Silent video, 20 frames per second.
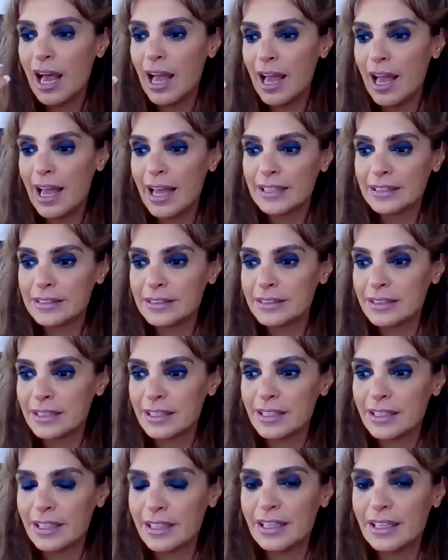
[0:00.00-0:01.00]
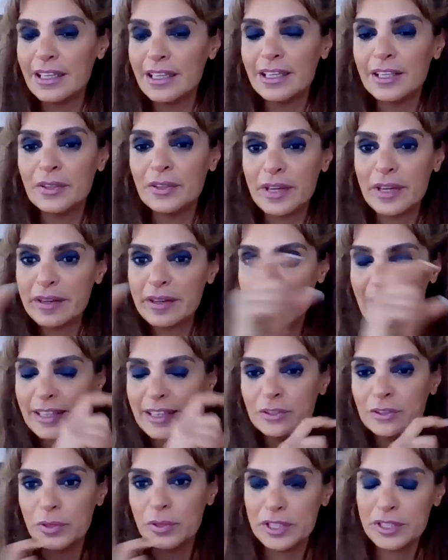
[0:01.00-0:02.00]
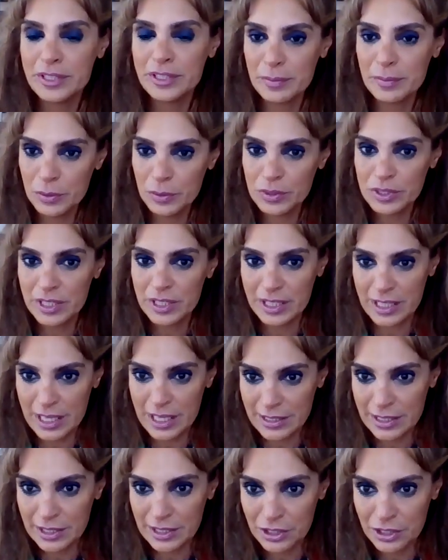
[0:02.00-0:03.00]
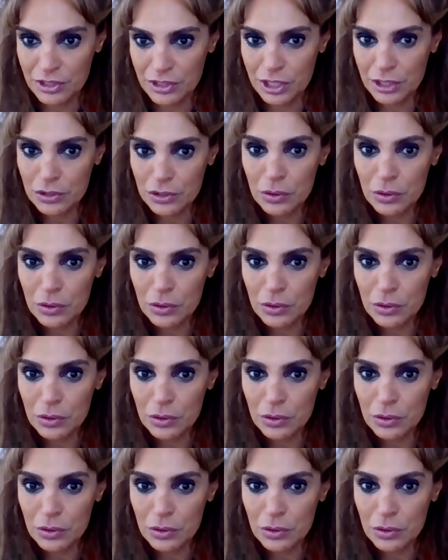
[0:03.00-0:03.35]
And you can add to it the music and the DJ.